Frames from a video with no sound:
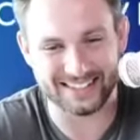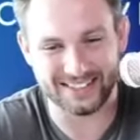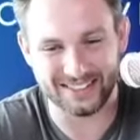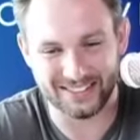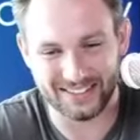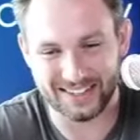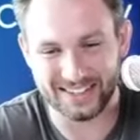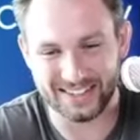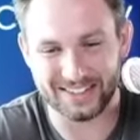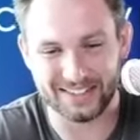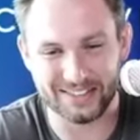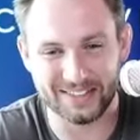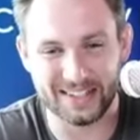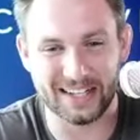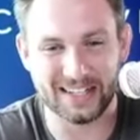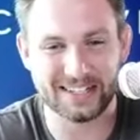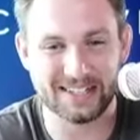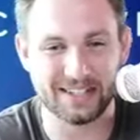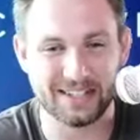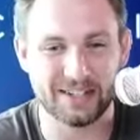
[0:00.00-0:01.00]
don't want to do
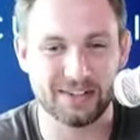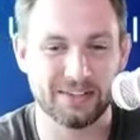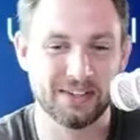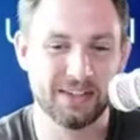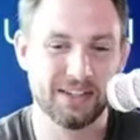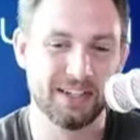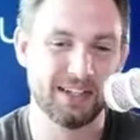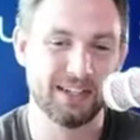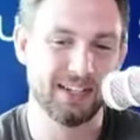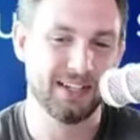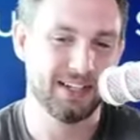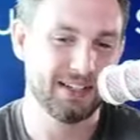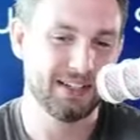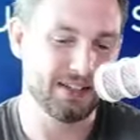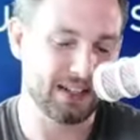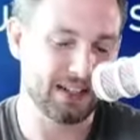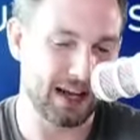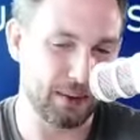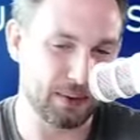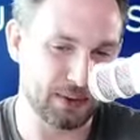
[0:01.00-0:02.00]
that. So
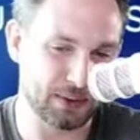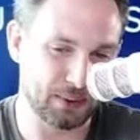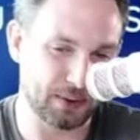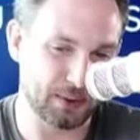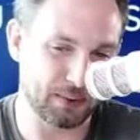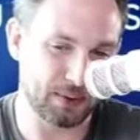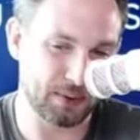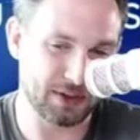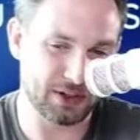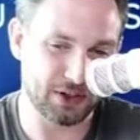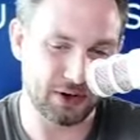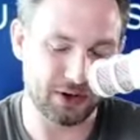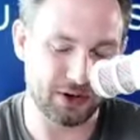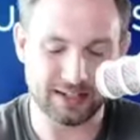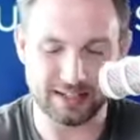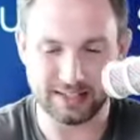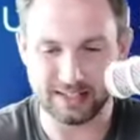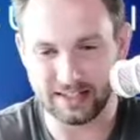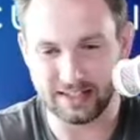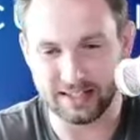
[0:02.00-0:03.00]
that was when we
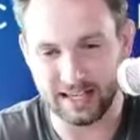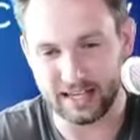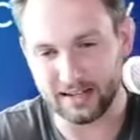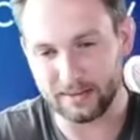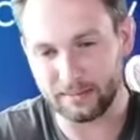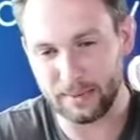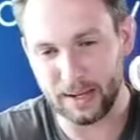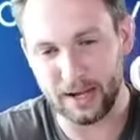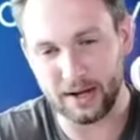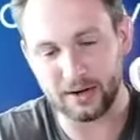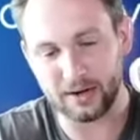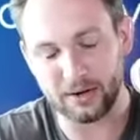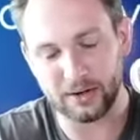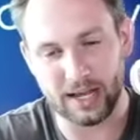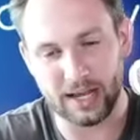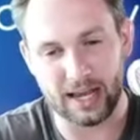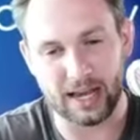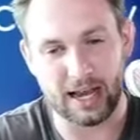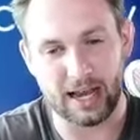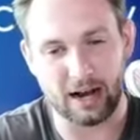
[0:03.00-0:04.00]
started to think about,
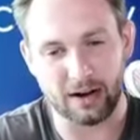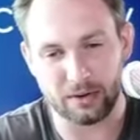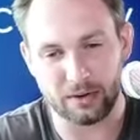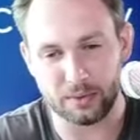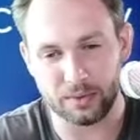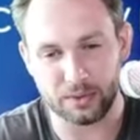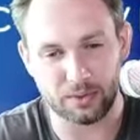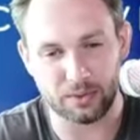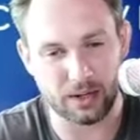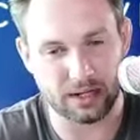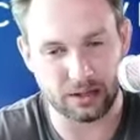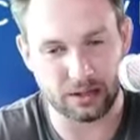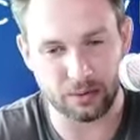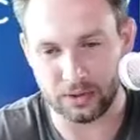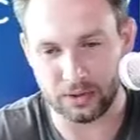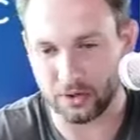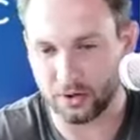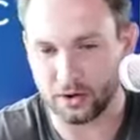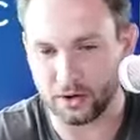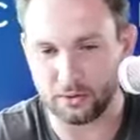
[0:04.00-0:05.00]
okay, how can we create the
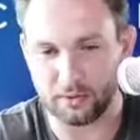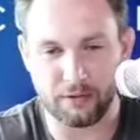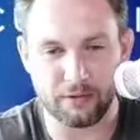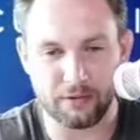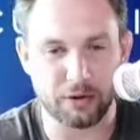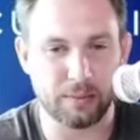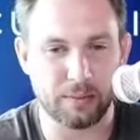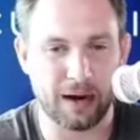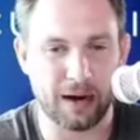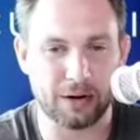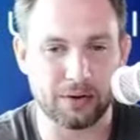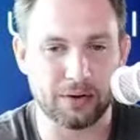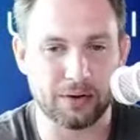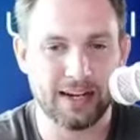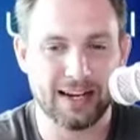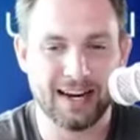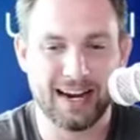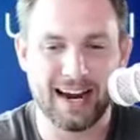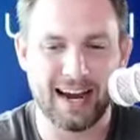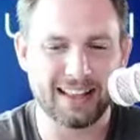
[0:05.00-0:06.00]
recurring revenue model?
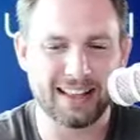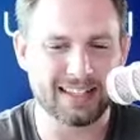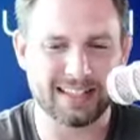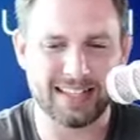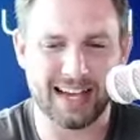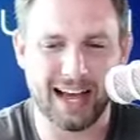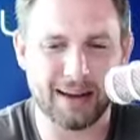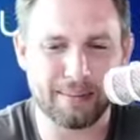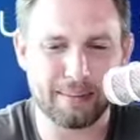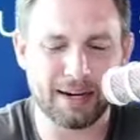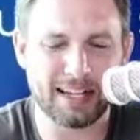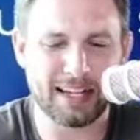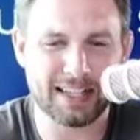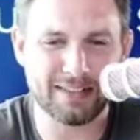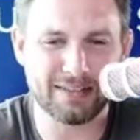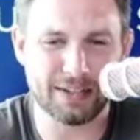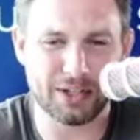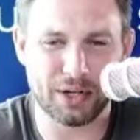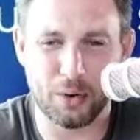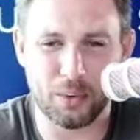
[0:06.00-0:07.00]
At the time, I didn't
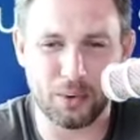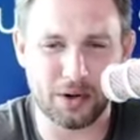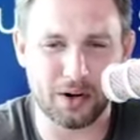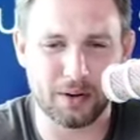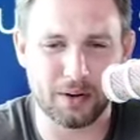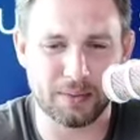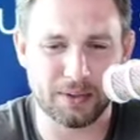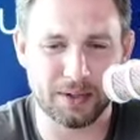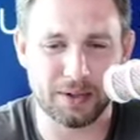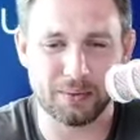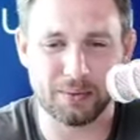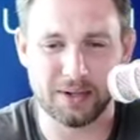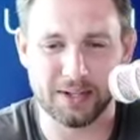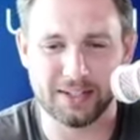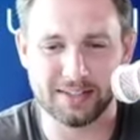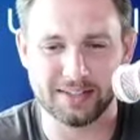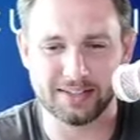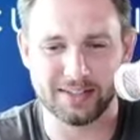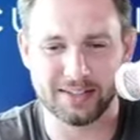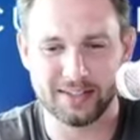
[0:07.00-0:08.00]
even know what RPO
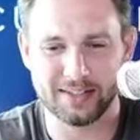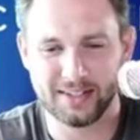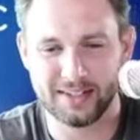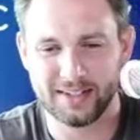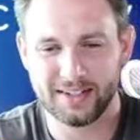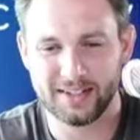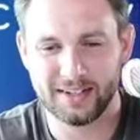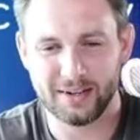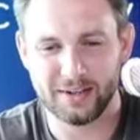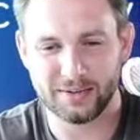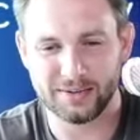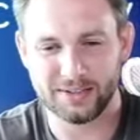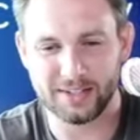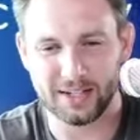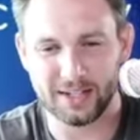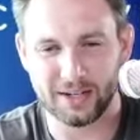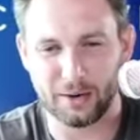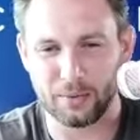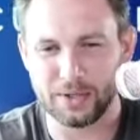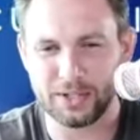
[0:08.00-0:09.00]
was. I was
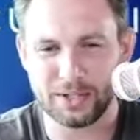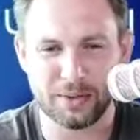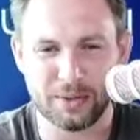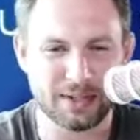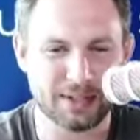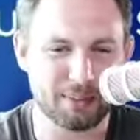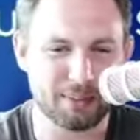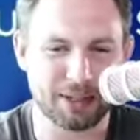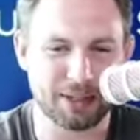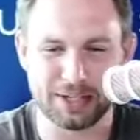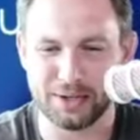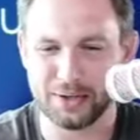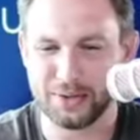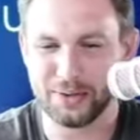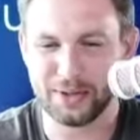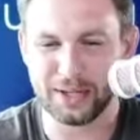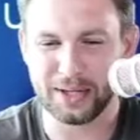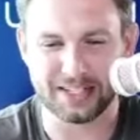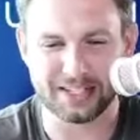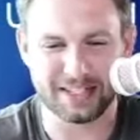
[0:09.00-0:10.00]
like, are we doing something new?
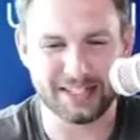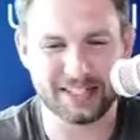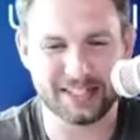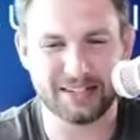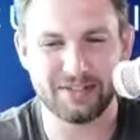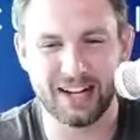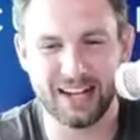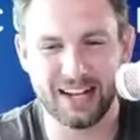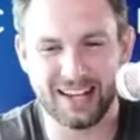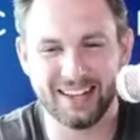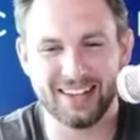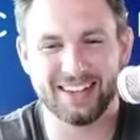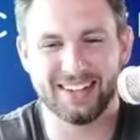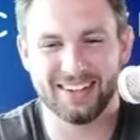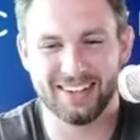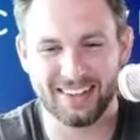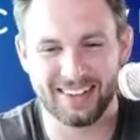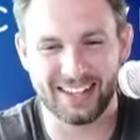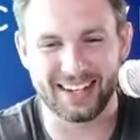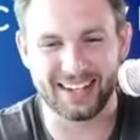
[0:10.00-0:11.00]
Like, is this even,
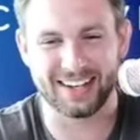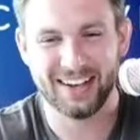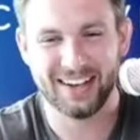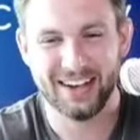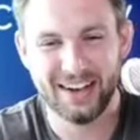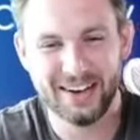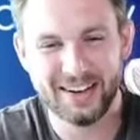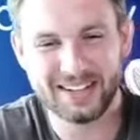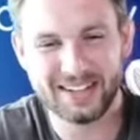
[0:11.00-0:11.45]
like I